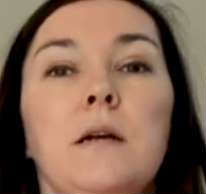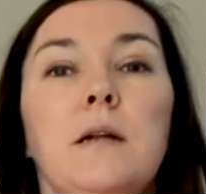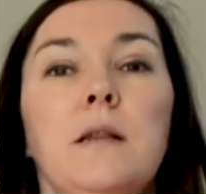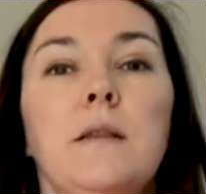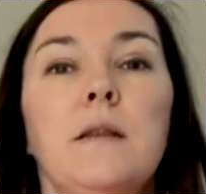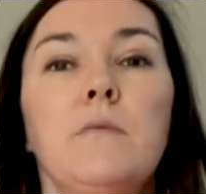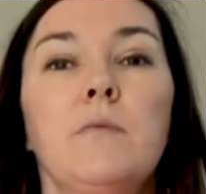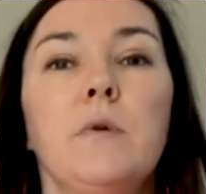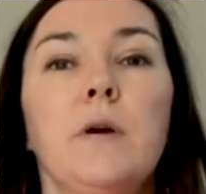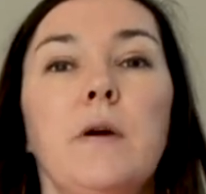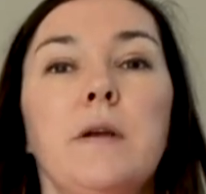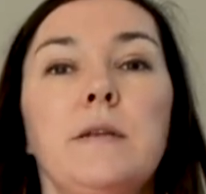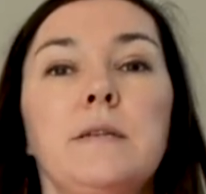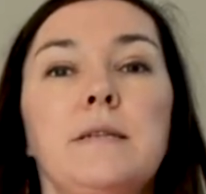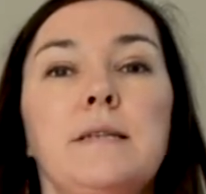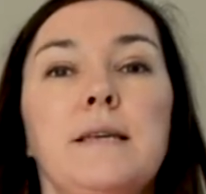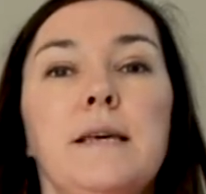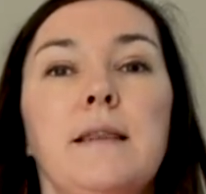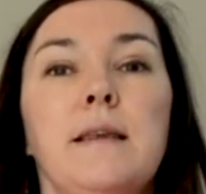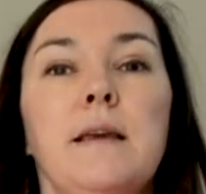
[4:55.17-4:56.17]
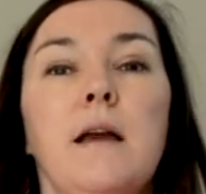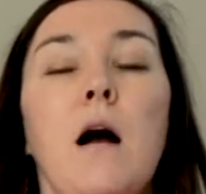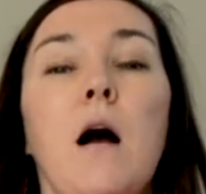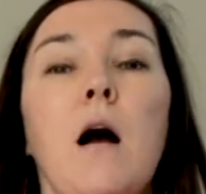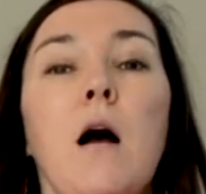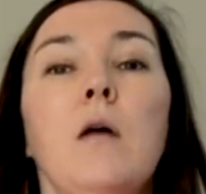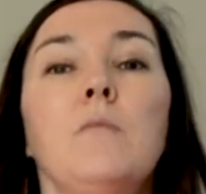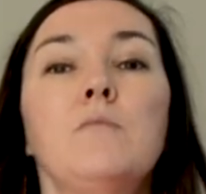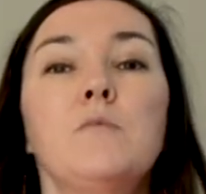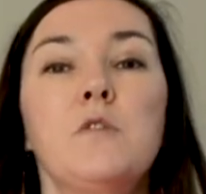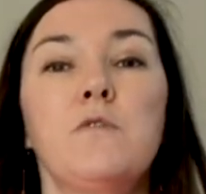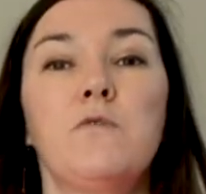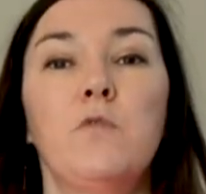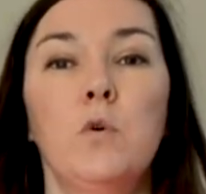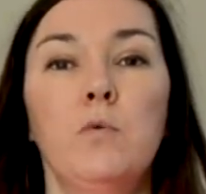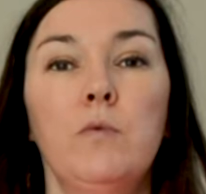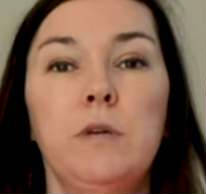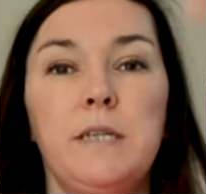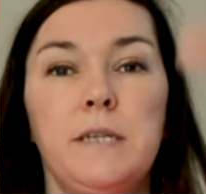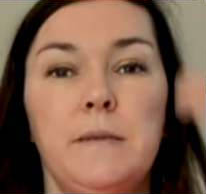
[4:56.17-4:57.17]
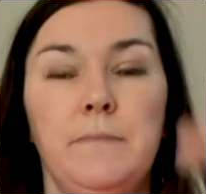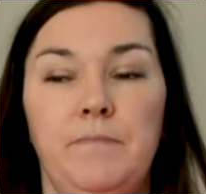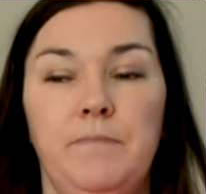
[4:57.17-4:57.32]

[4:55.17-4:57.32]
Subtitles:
And then we're going to take the arms forward.